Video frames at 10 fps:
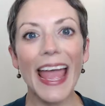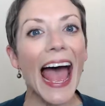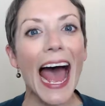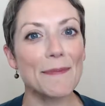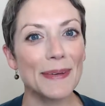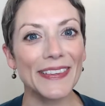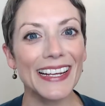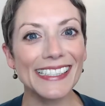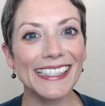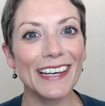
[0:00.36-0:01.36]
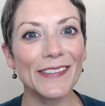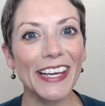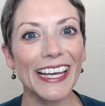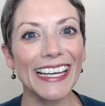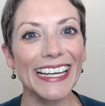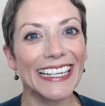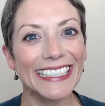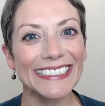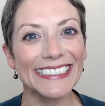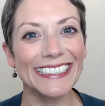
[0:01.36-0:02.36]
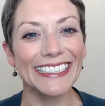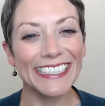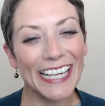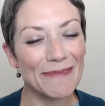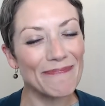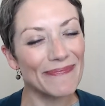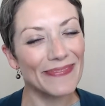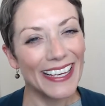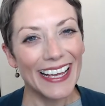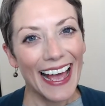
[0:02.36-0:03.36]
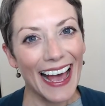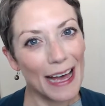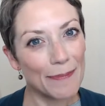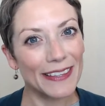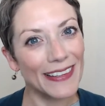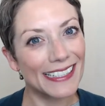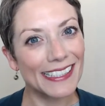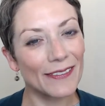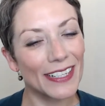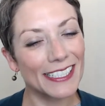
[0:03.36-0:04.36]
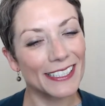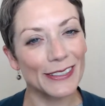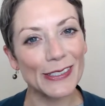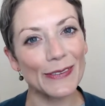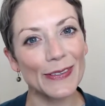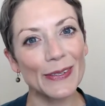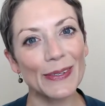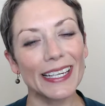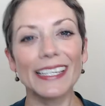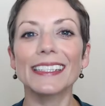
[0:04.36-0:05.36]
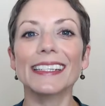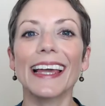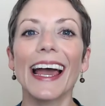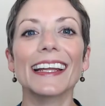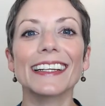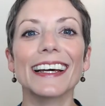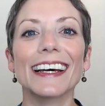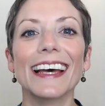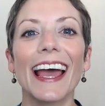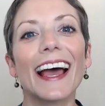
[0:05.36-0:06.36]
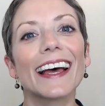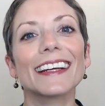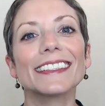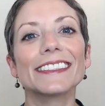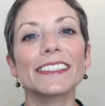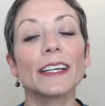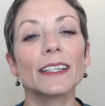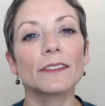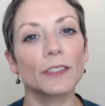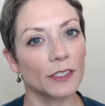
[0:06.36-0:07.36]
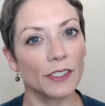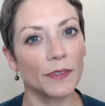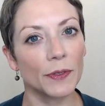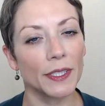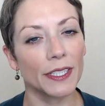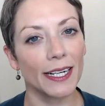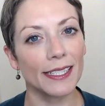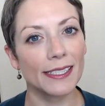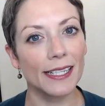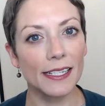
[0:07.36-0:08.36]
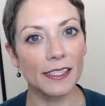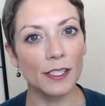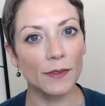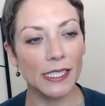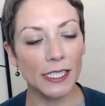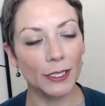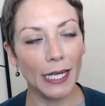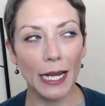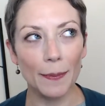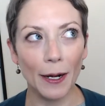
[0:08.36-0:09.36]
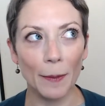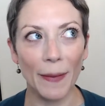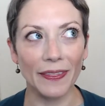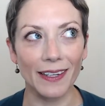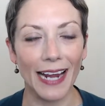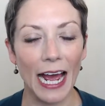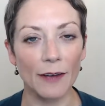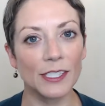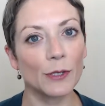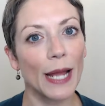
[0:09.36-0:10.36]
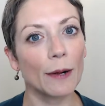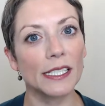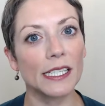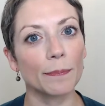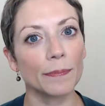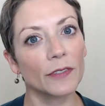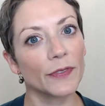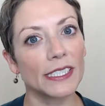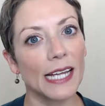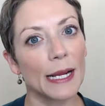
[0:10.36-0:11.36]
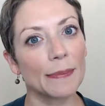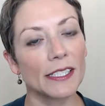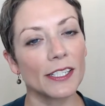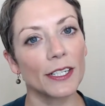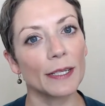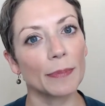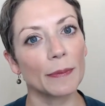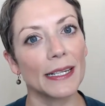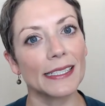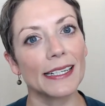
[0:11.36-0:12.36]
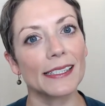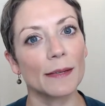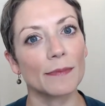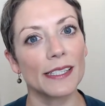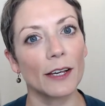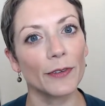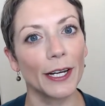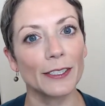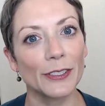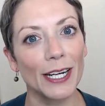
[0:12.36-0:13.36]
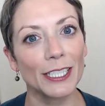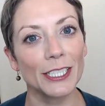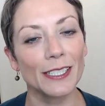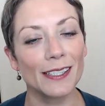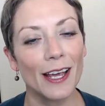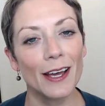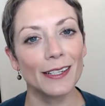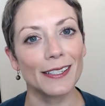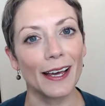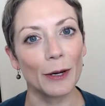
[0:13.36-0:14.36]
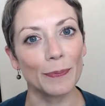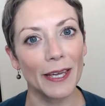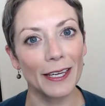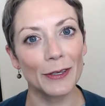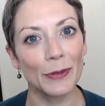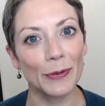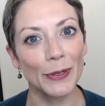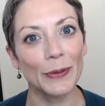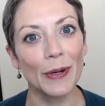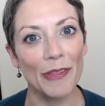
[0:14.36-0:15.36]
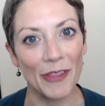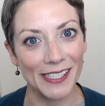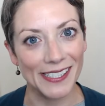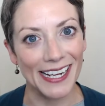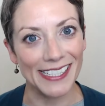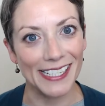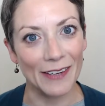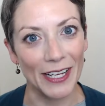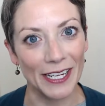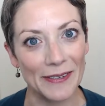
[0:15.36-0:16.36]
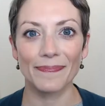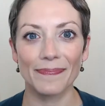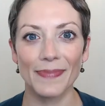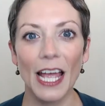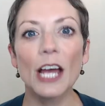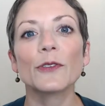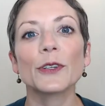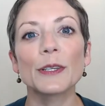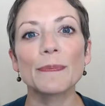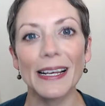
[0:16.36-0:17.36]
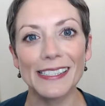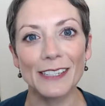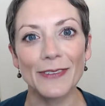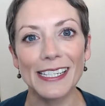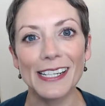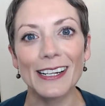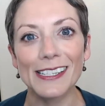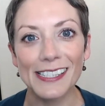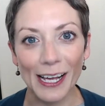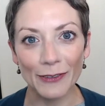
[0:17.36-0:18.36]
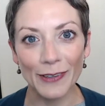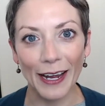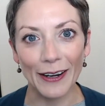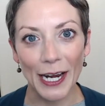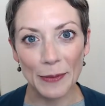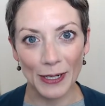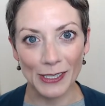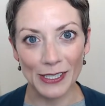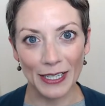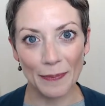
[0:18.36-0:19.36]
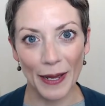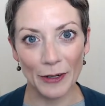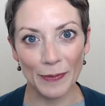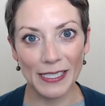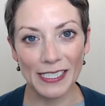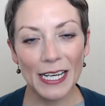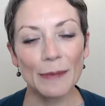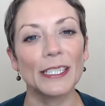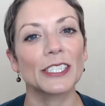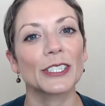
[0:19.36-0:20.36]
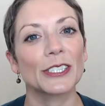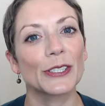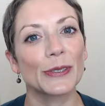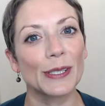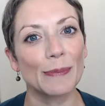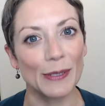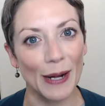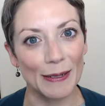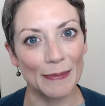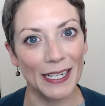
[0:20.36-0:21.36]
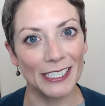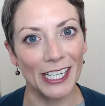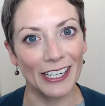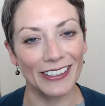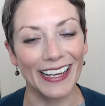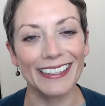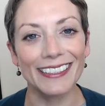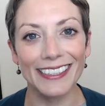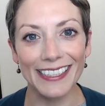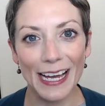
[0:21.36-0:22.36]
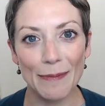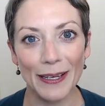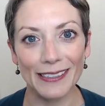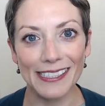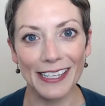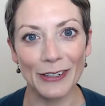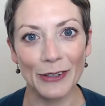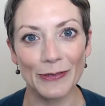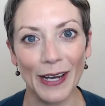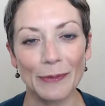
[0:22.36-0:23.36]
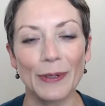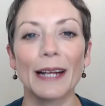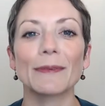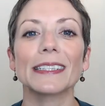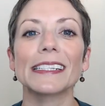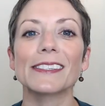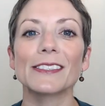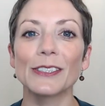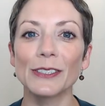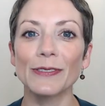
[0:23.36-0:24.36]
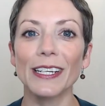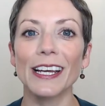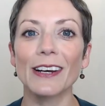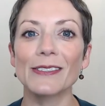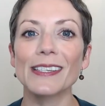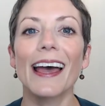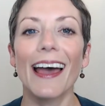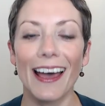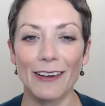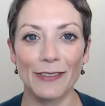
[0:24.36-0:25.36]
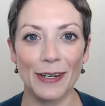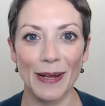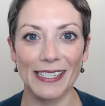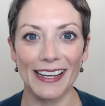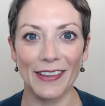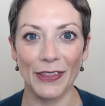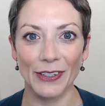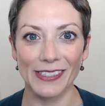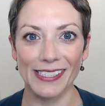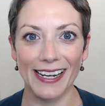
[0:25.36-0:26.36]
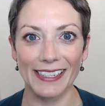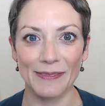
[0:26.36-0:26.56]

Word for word: Happy Thanksgiving! Yep. Happy Thanksgiving to those of you in Canada and for those of you in the United States, you've still got about a month and a half, so now is the perfect time to start implementing some self care strategies to help get you through this Thanksgiving. For the best advice on self care and personal empowerment, be sure to subscribe to my channel and click that bell to get notified when I release new videos every Monday and Thursday.